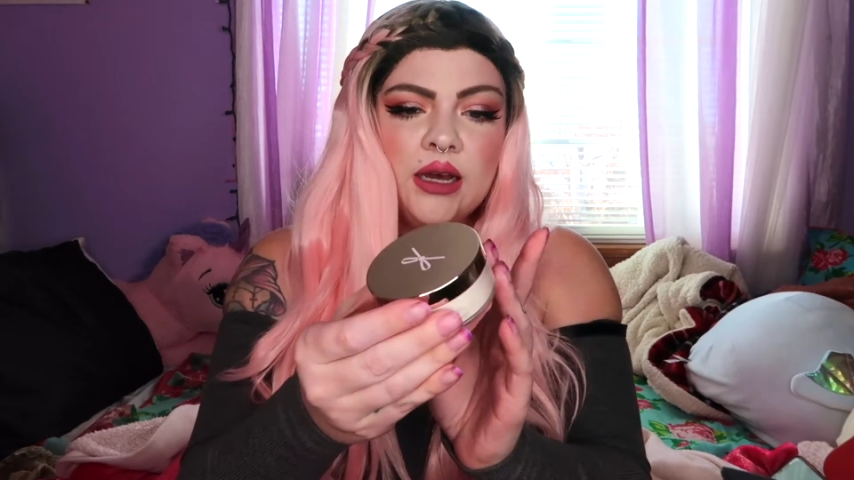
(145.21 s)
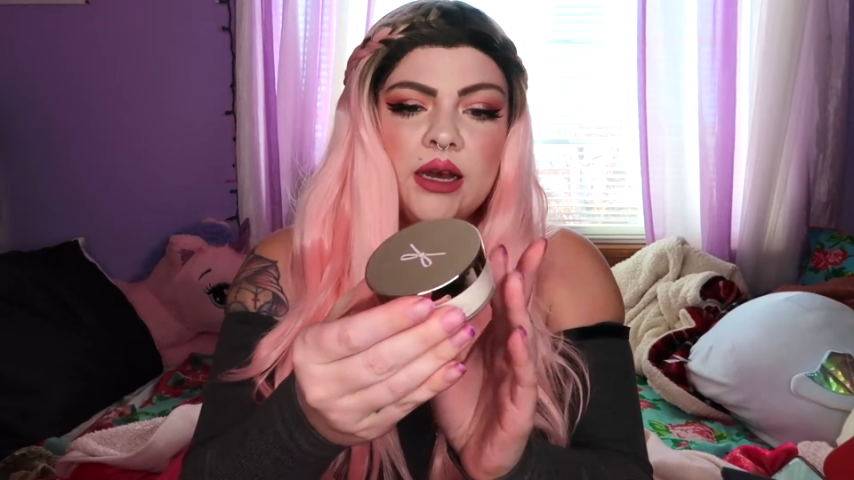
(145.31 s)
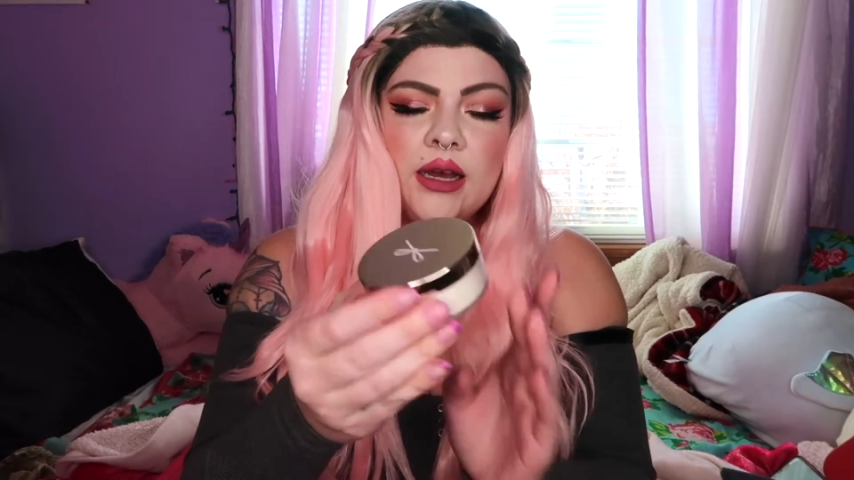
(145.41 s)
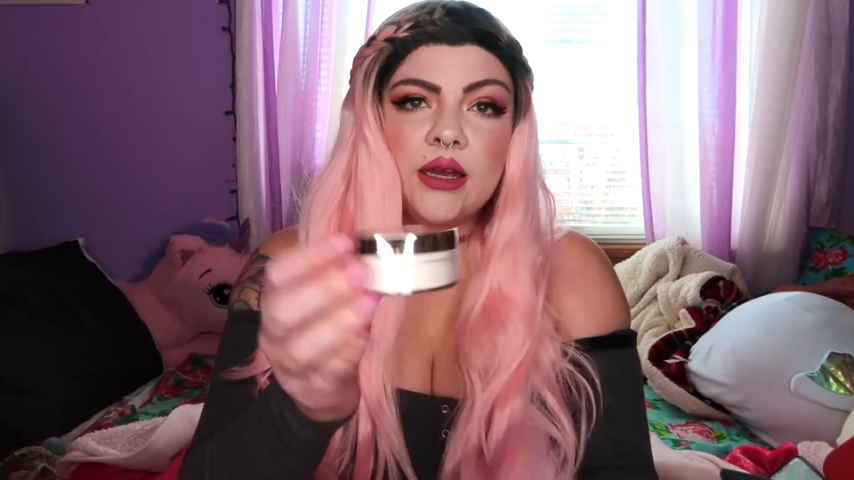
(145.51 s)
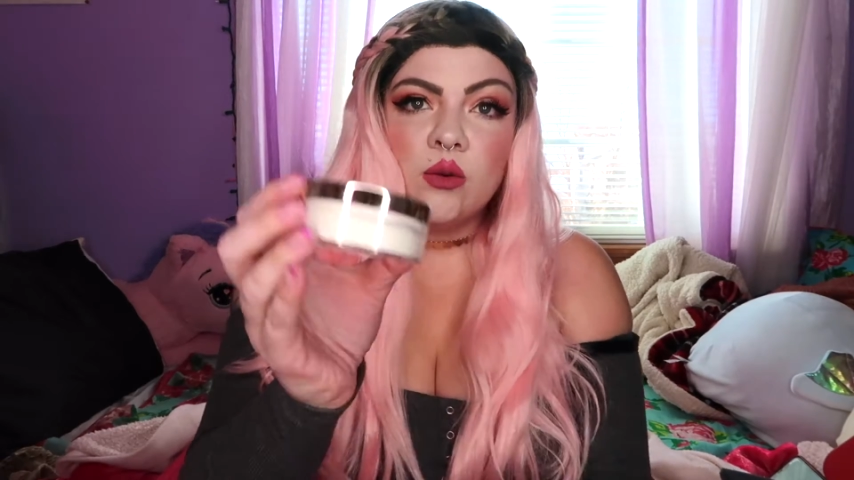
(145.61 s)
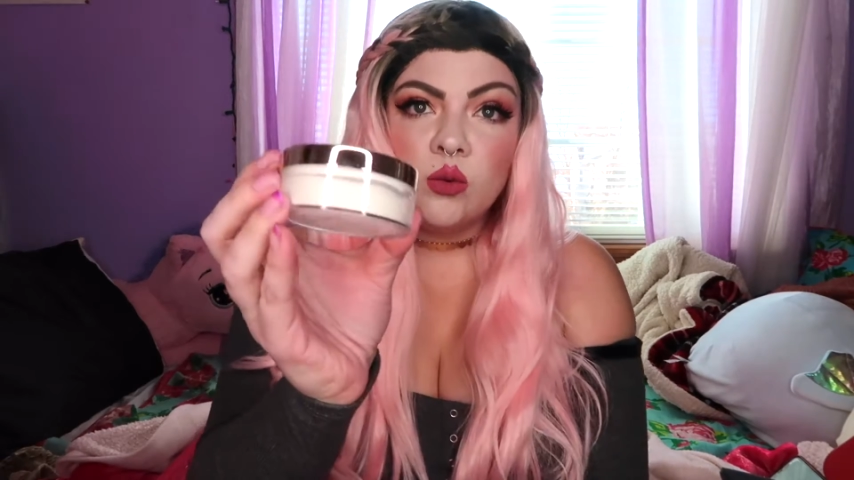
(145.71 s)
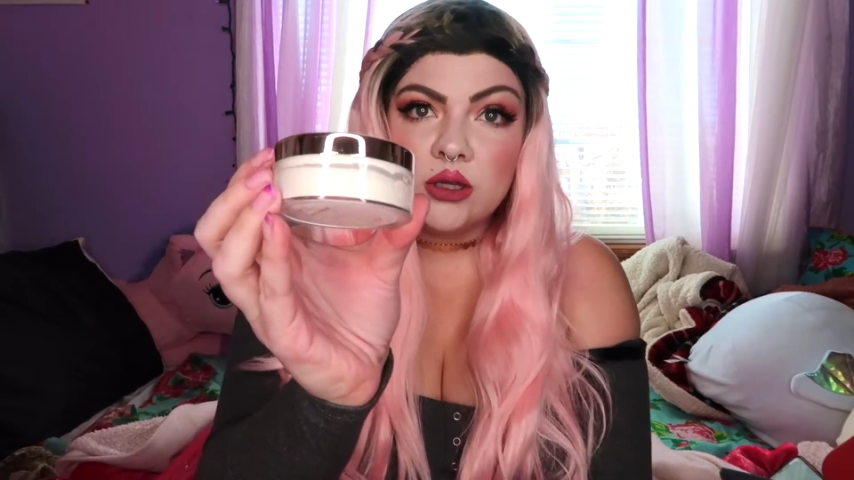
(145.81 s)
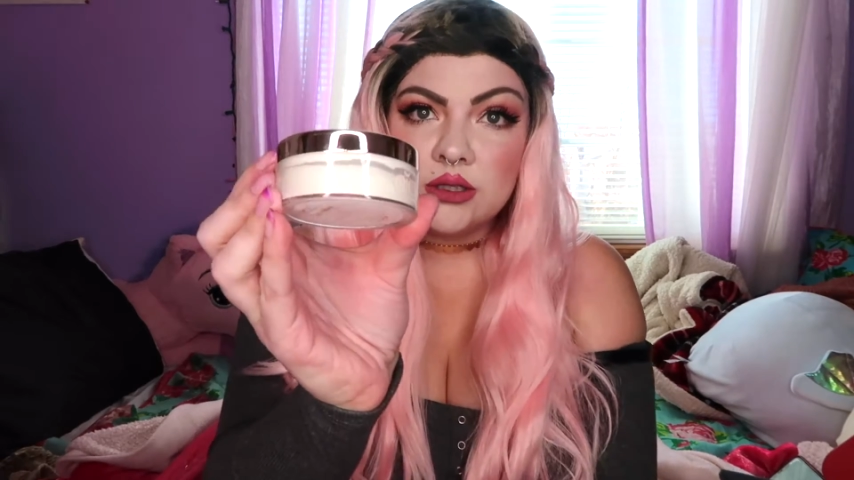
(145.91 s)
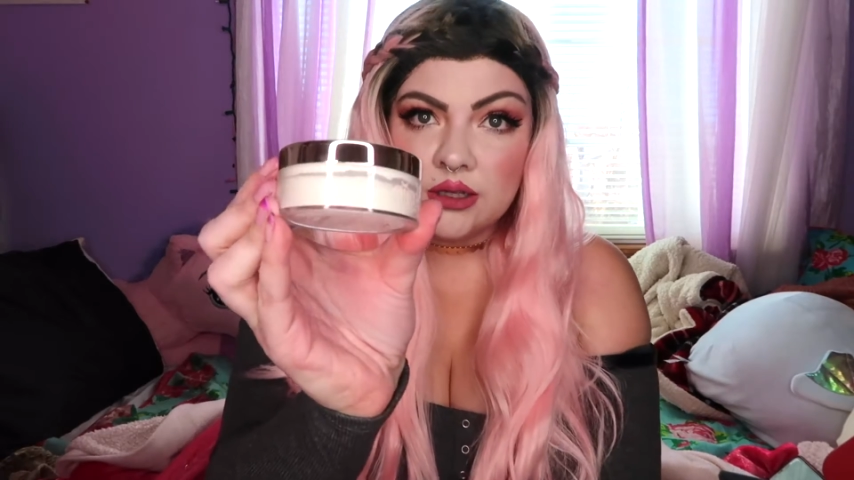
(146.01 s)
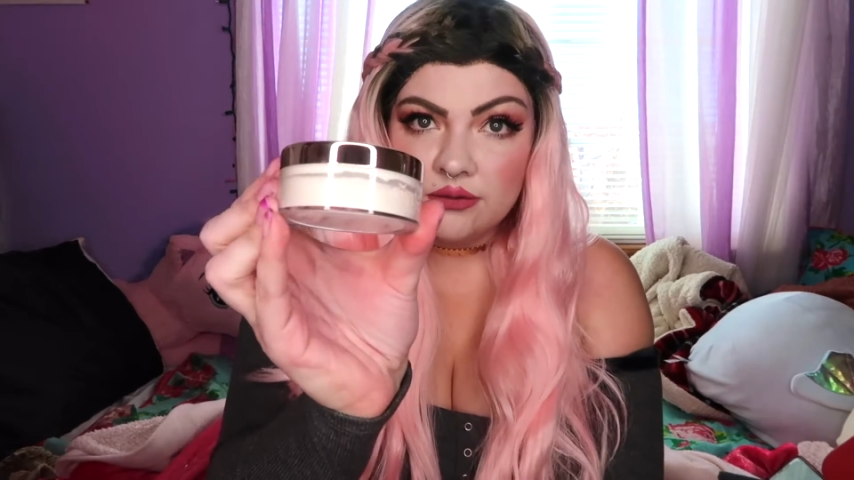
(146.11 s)
I
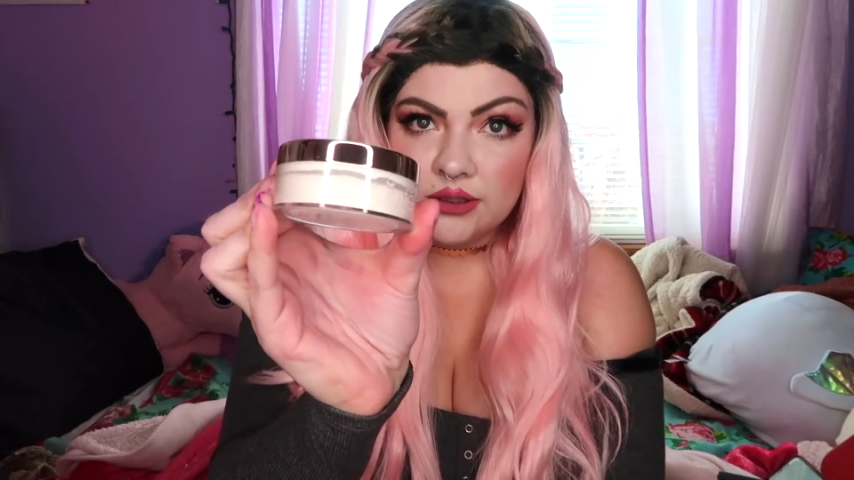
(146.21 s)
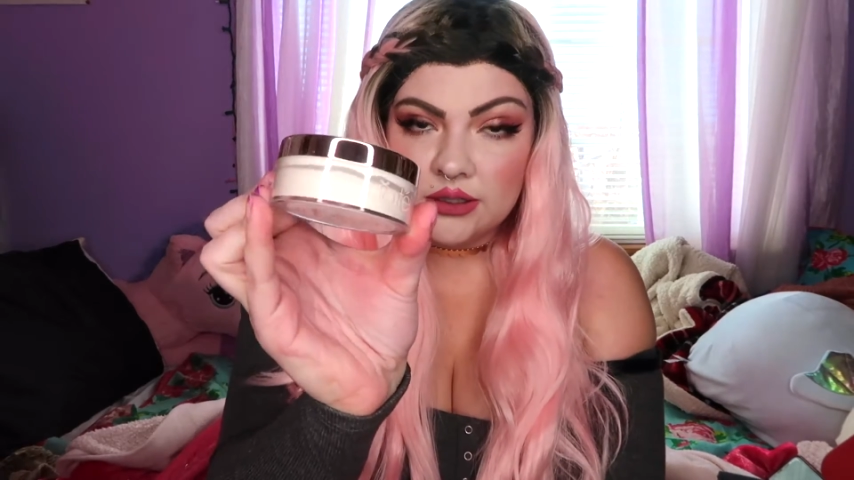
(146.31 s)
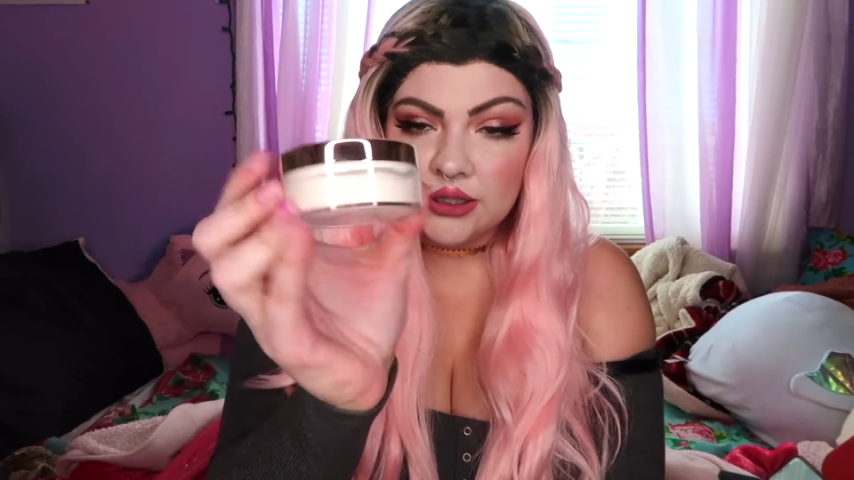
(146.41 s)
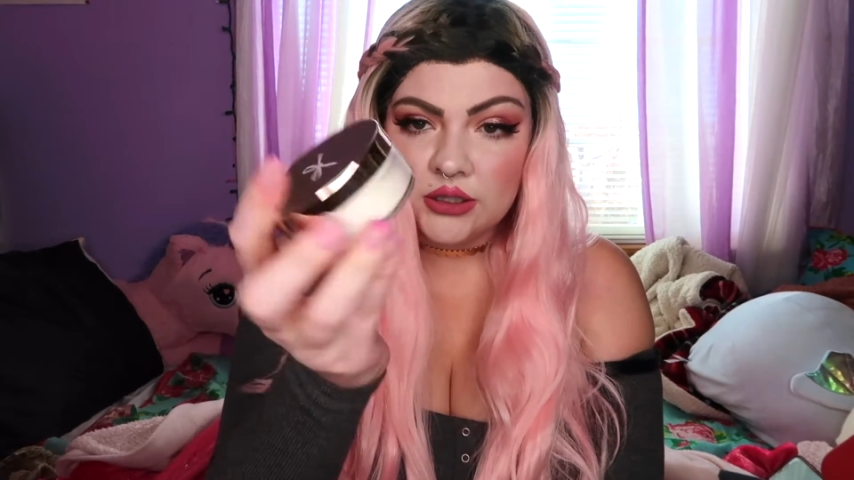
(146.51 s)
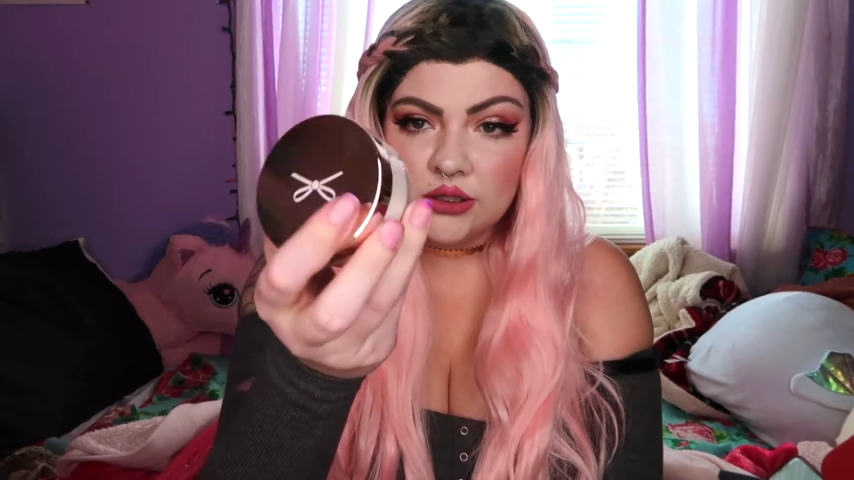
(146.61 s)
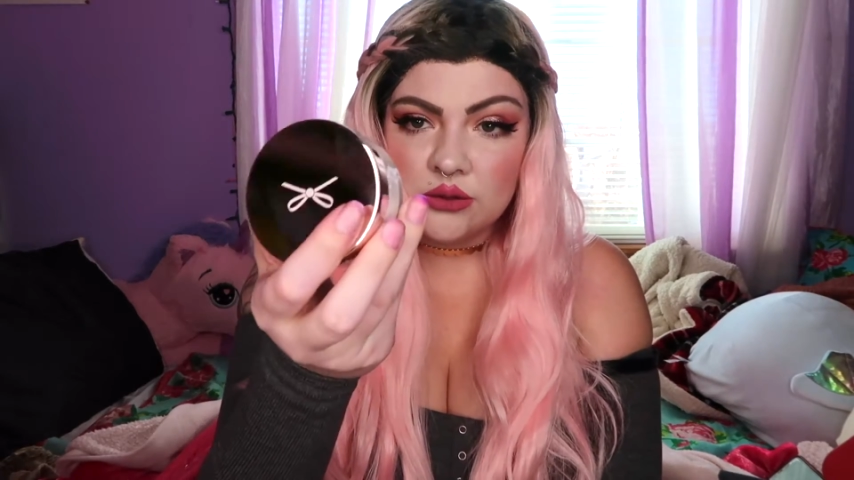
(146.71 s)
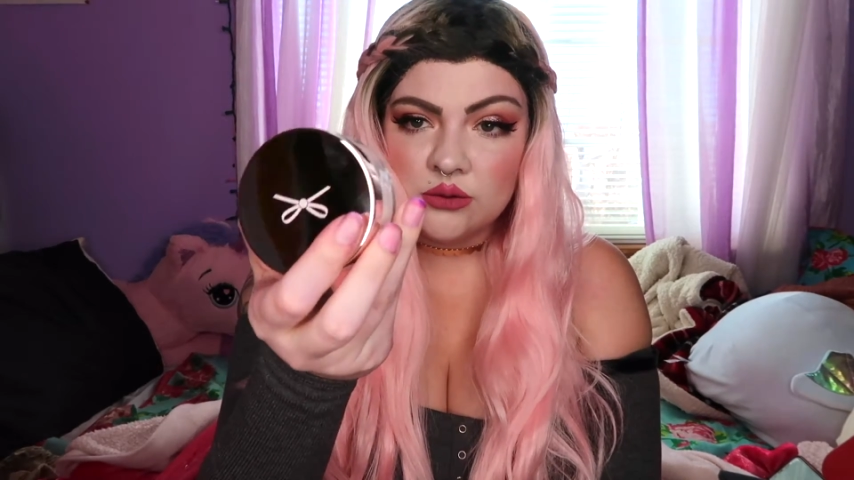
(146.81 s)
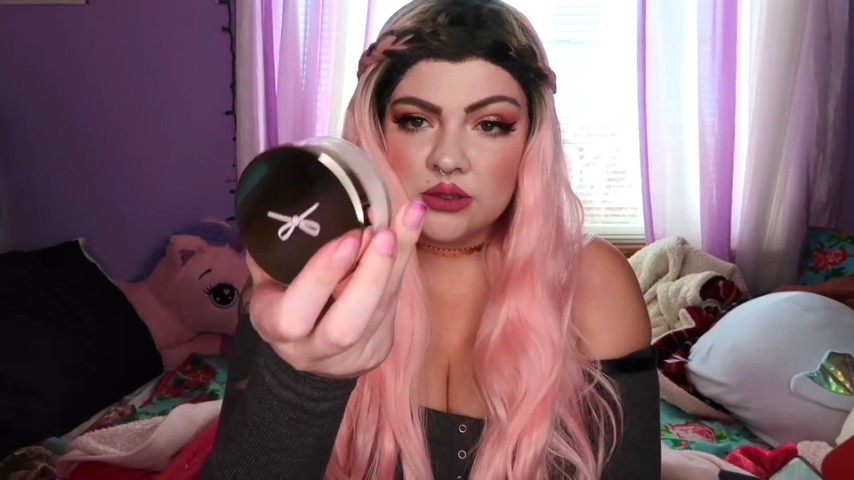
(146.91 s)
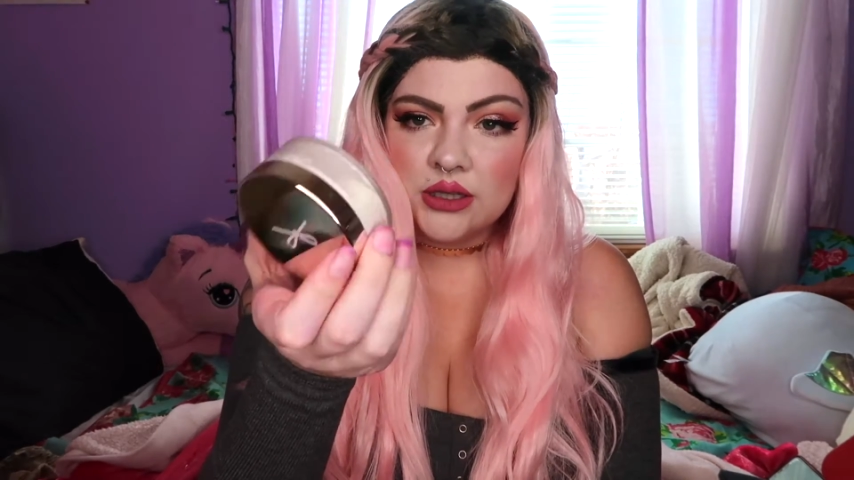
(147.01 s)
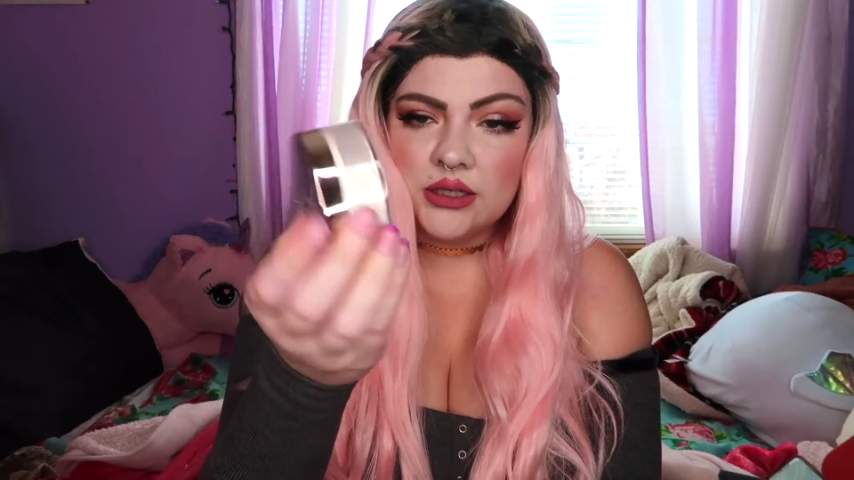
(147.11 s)
will definitely
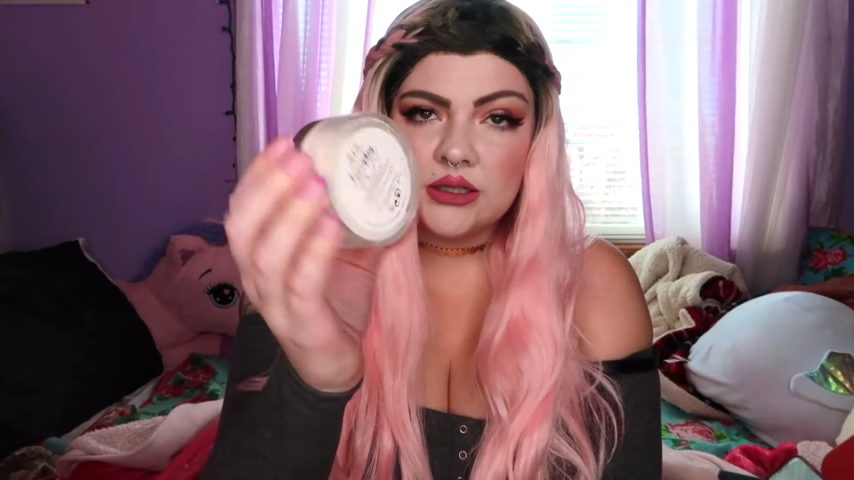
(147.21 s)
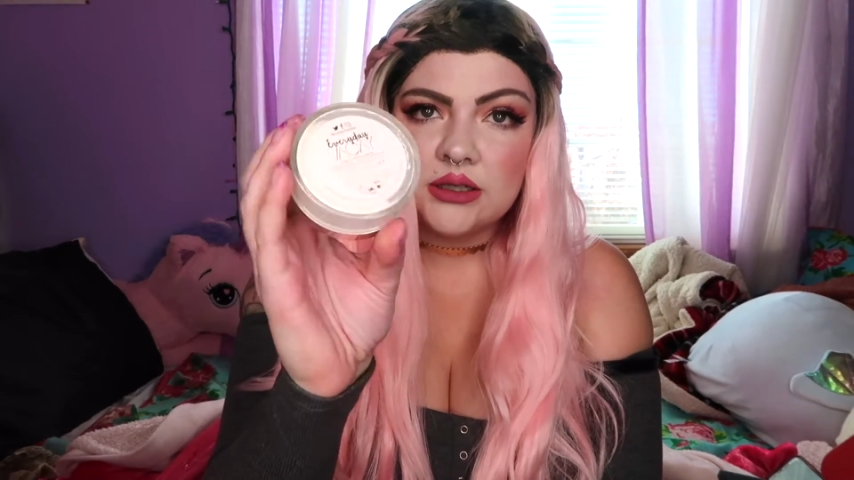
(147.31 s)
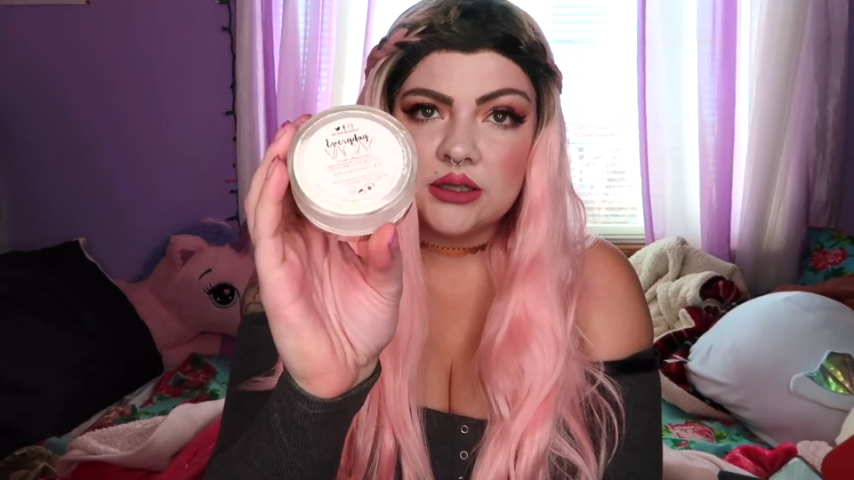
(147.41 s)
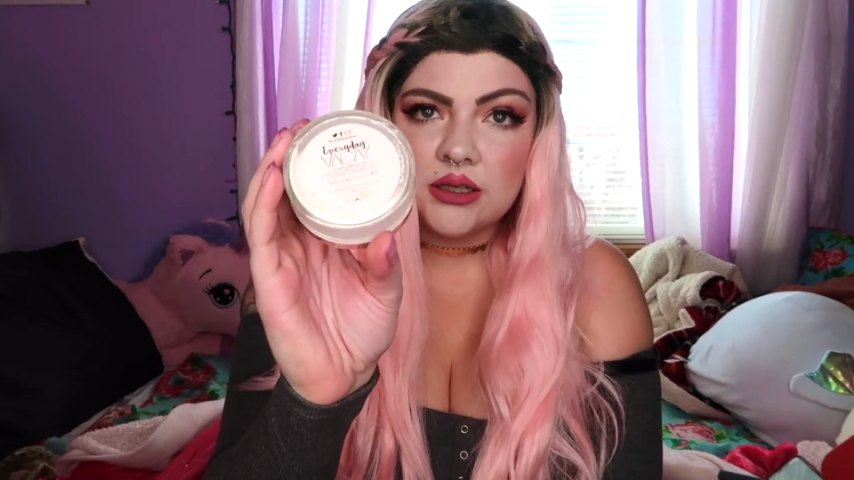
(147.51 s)
use this